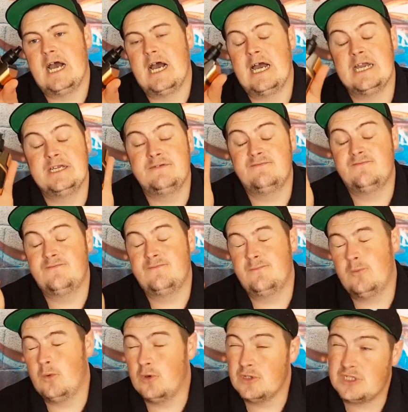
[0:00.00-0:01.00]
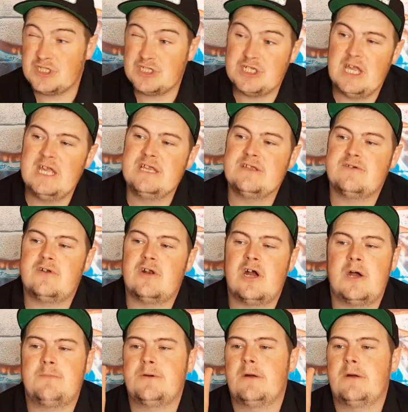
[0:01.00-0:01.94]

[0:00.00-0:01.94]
I would say there are